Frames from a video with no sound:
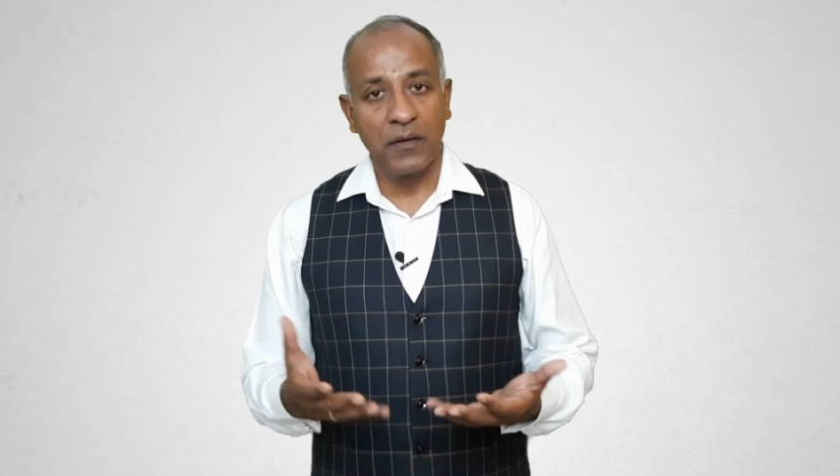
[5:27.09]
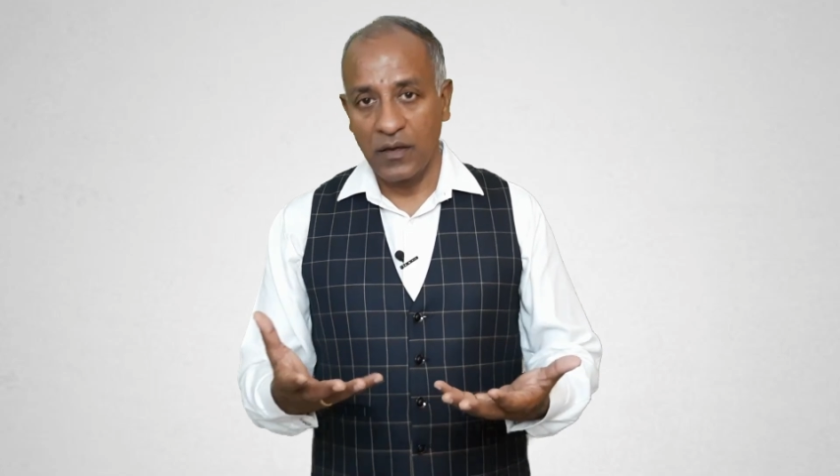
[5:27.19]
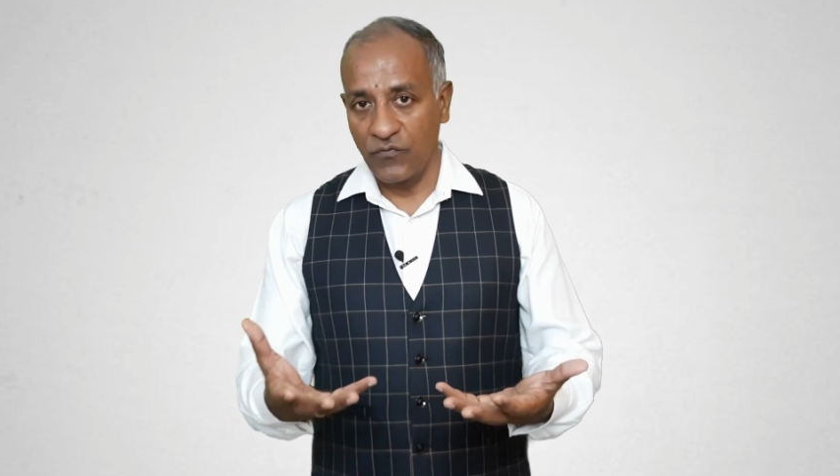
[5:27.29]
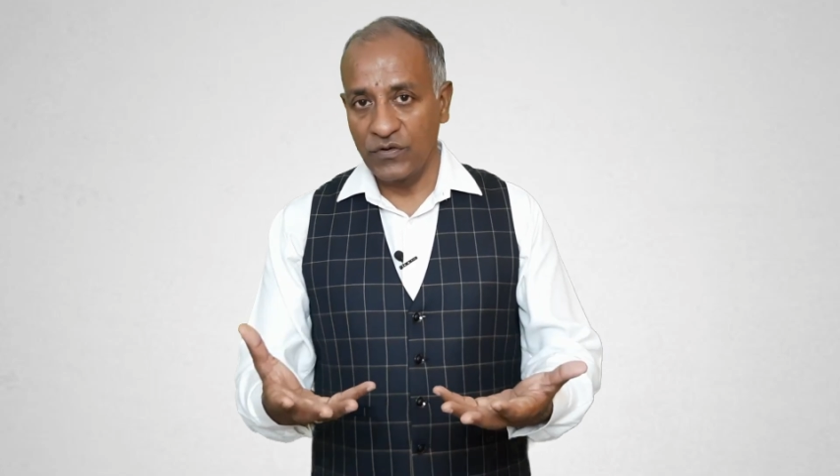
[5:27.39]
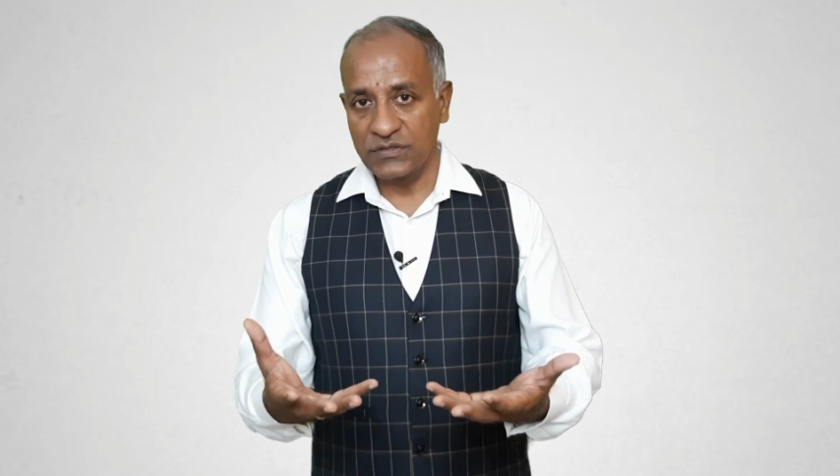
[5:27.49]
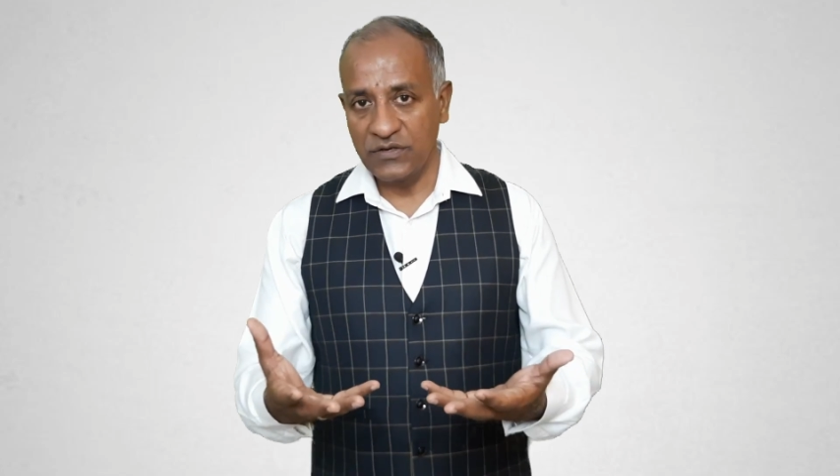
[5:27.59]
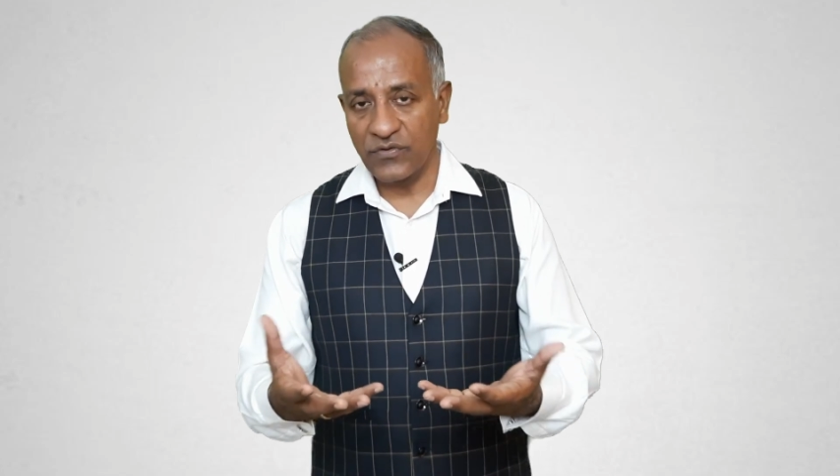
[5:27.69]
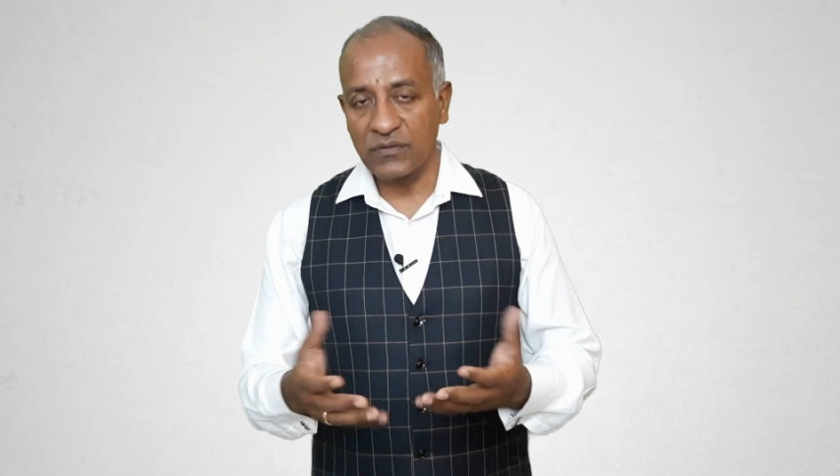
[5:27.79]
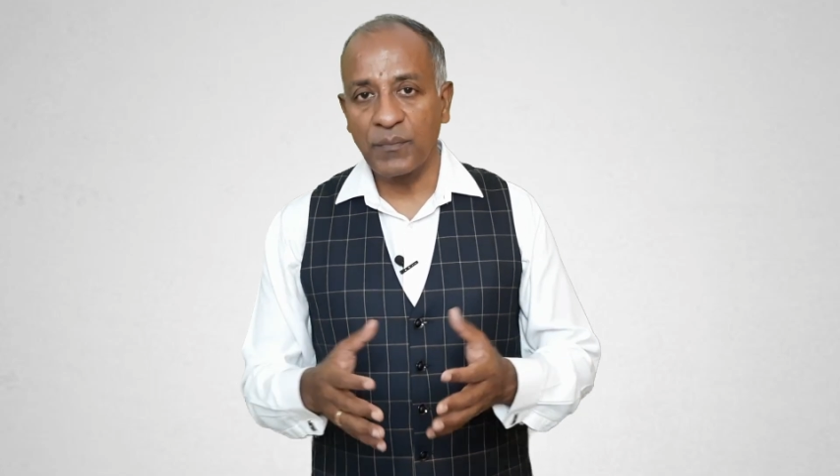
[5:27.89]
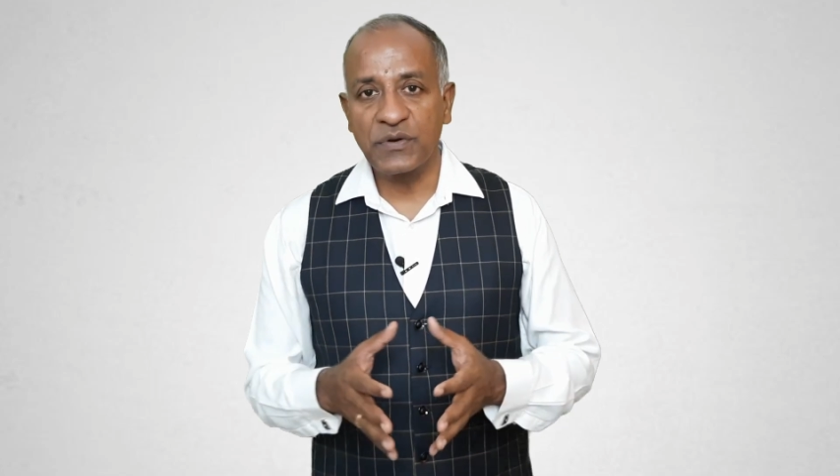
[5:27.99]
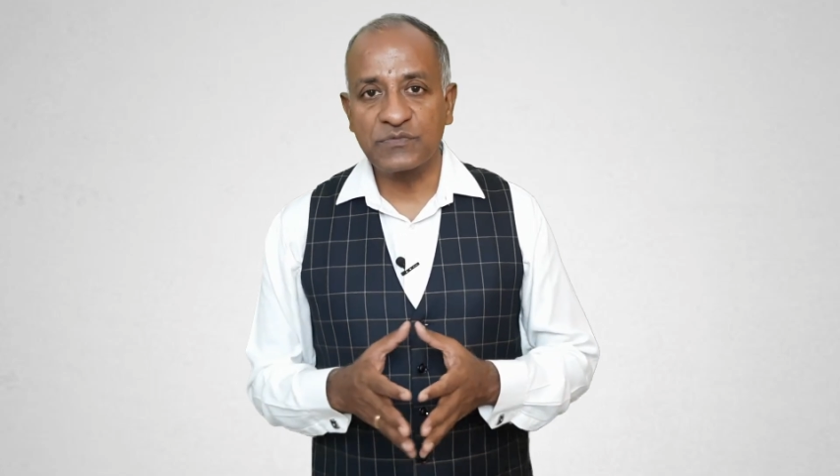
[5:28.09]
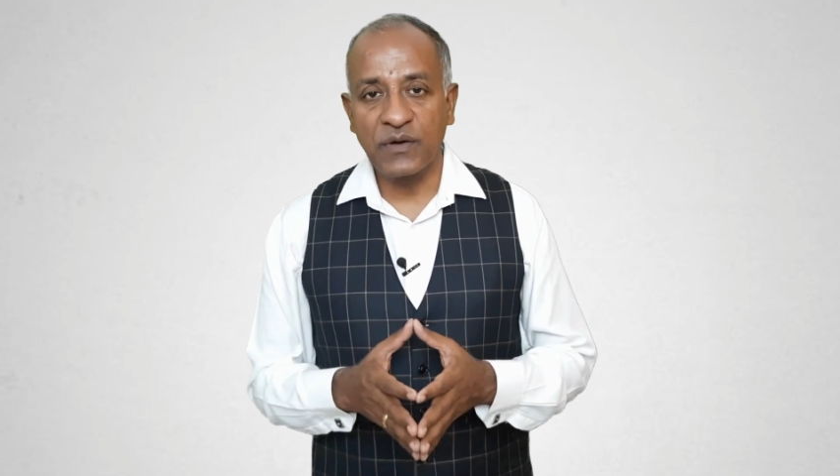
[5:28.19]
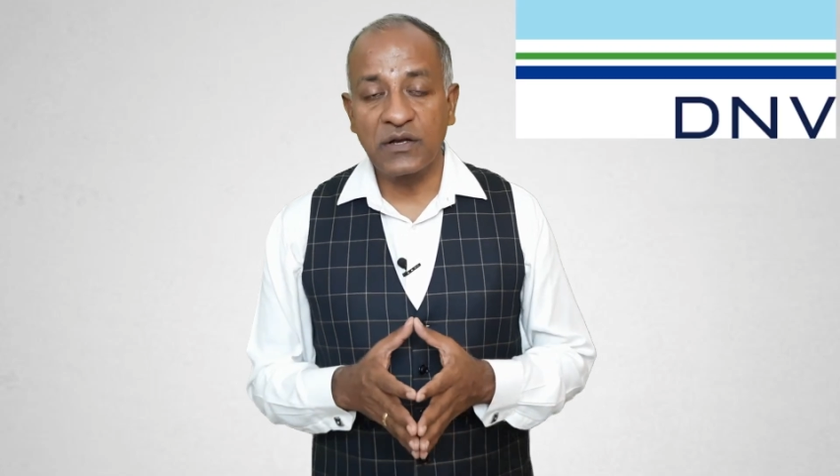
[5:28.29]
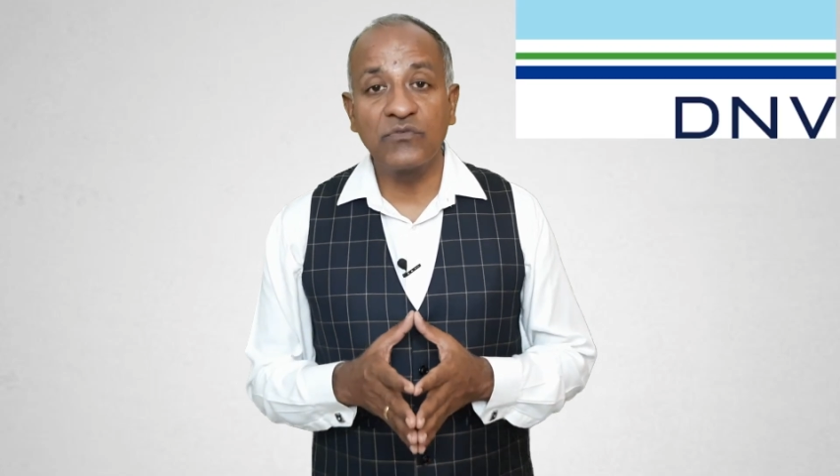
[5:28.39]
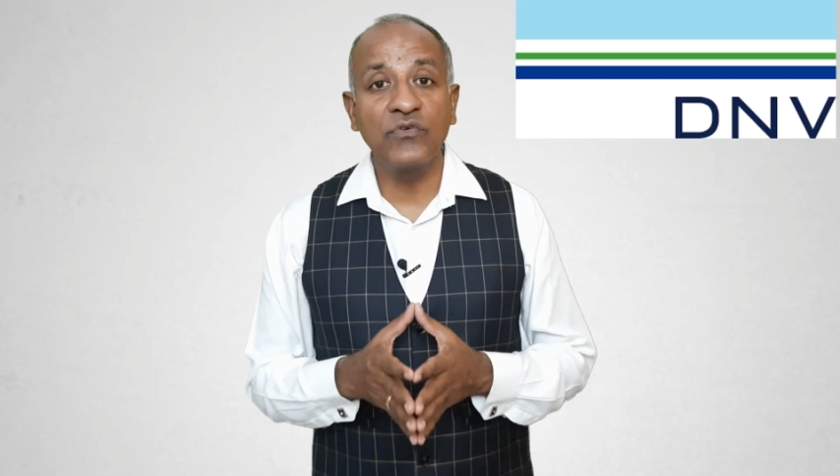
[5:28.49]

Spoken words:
if you see from the perspective